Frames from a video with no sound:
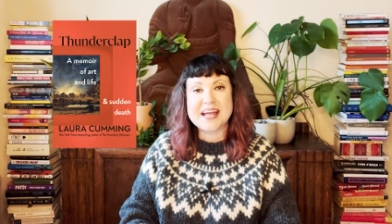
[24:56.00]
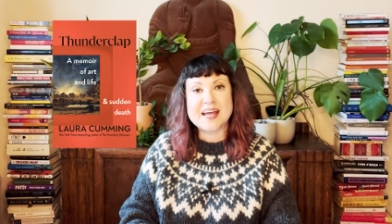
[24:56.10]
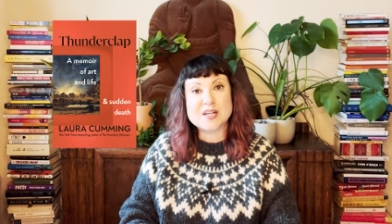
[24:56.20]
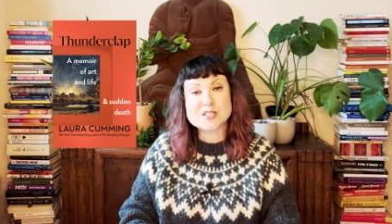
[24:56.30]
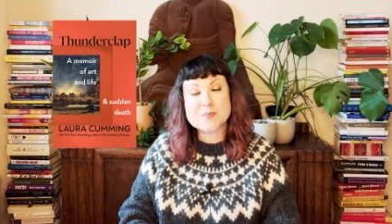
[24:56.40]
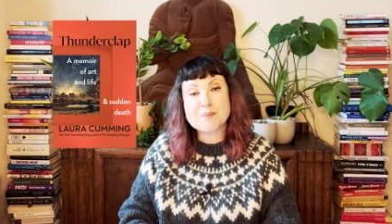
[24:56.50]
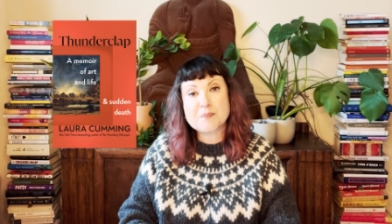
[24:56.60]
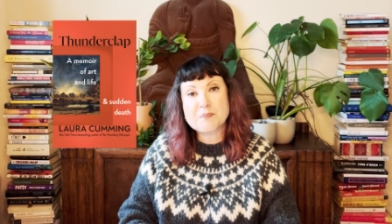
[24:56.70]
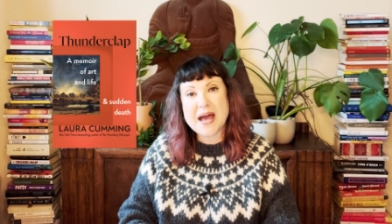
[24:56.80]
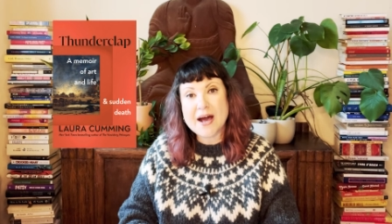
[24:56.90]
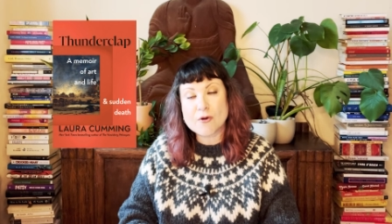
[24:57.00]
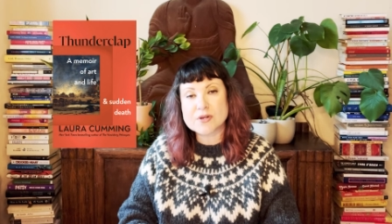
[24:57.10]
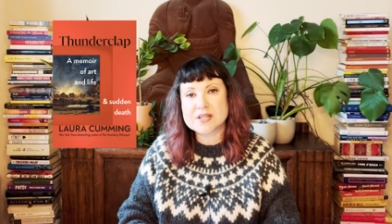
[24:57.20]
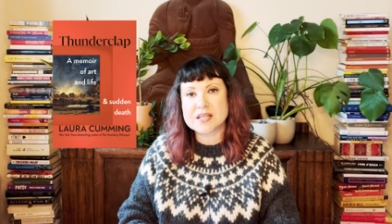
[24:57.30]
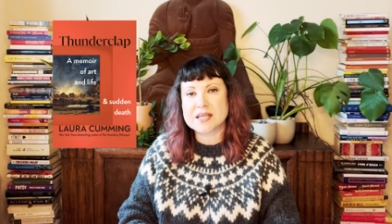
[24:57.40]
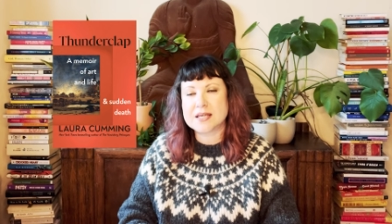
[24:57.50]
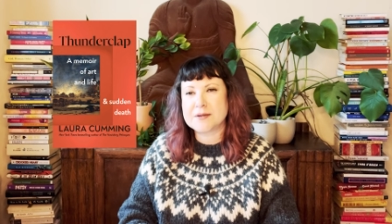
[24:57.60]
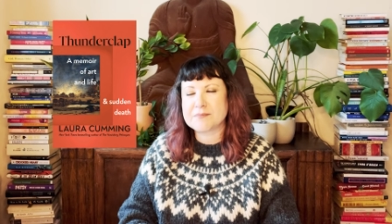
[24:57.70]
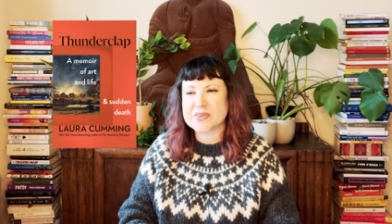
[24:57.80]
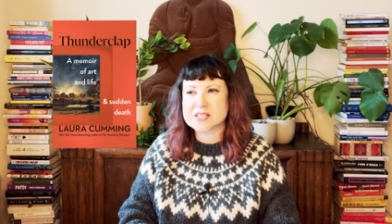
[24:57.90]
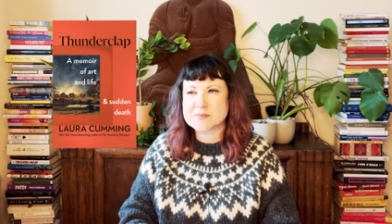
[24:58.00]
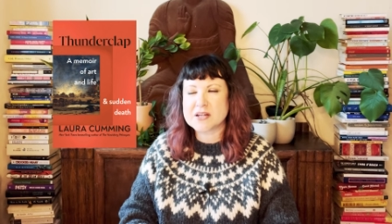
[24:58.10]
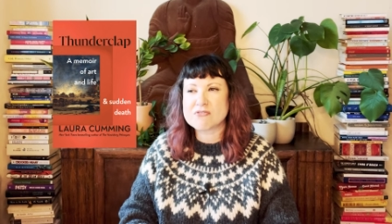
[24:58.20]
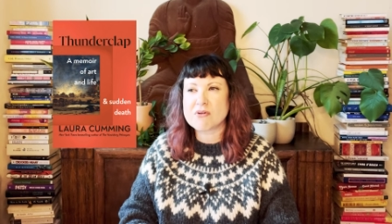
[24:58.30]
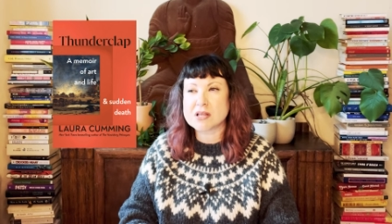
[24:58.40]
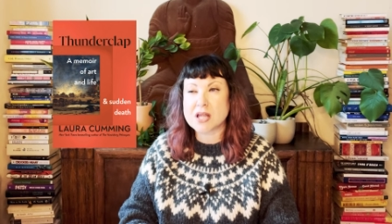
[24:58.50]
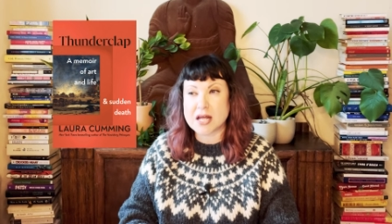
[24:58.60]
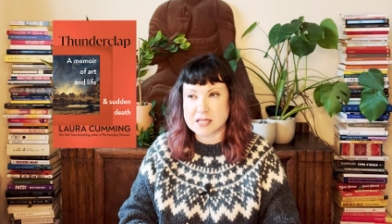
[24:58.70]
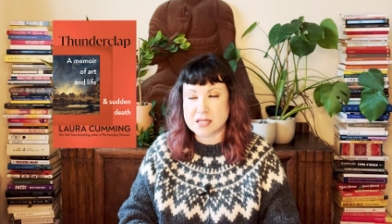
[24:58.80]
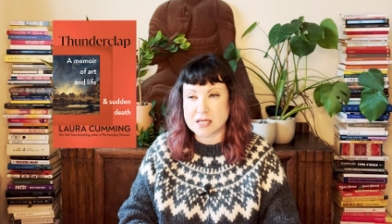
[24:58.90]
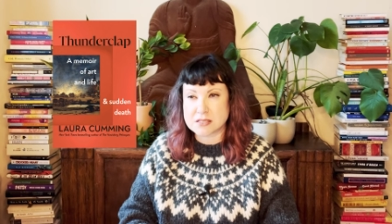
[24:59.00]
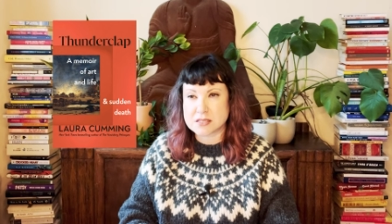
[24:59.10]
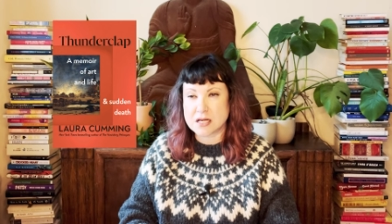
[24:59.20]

And it's about the, it's about a, a lot of things.